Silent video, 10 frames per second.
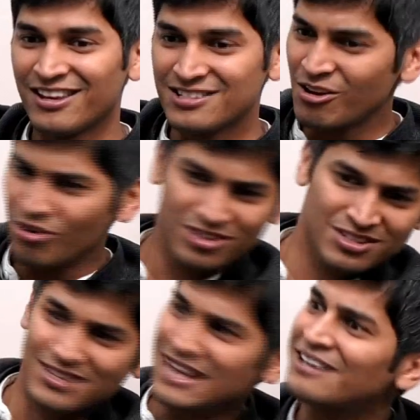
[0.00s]
like, oh, this is
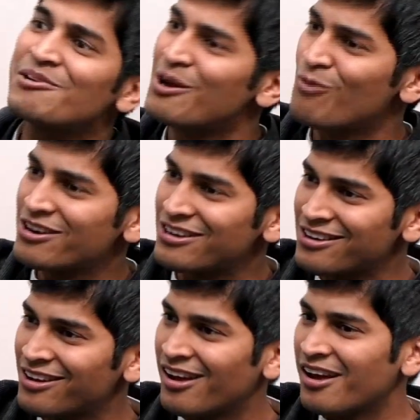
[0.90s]
exactly what I wanted.
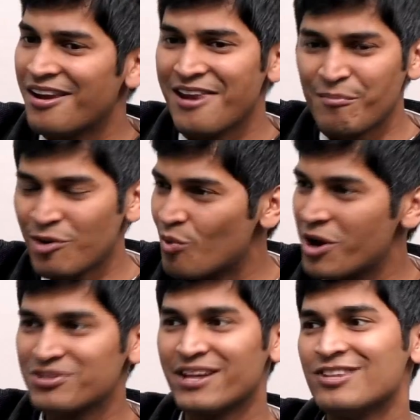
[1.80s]
Let me know where to
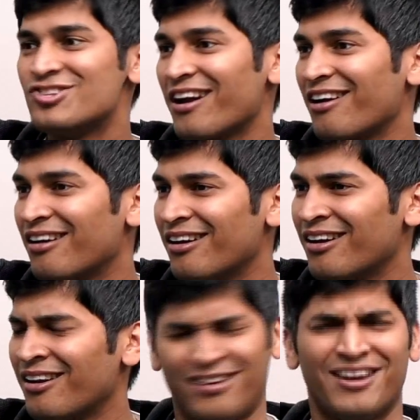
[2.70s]
send the check.
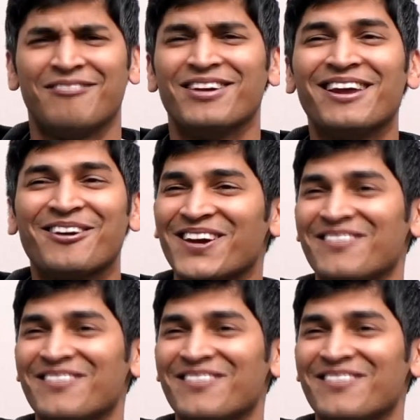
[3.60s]
And we are like, wait.